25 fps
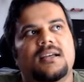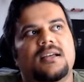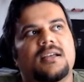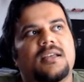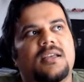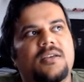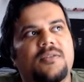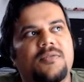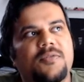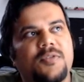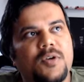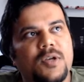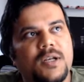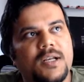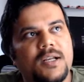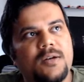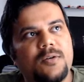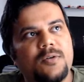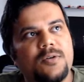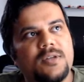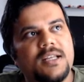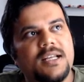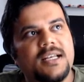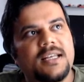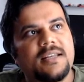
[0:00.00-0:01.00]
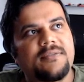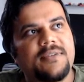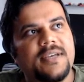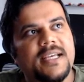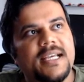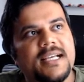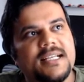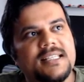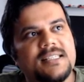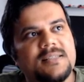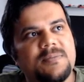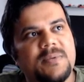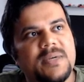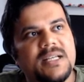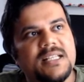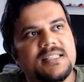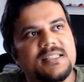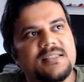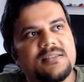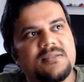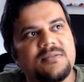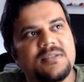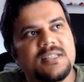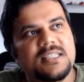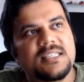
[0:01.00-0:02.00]
if you include the living
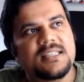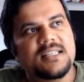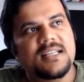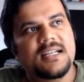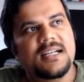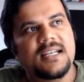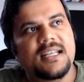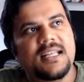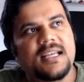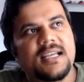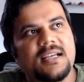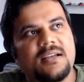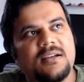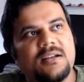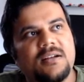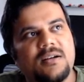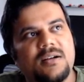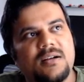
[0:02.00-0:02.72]
expense which they take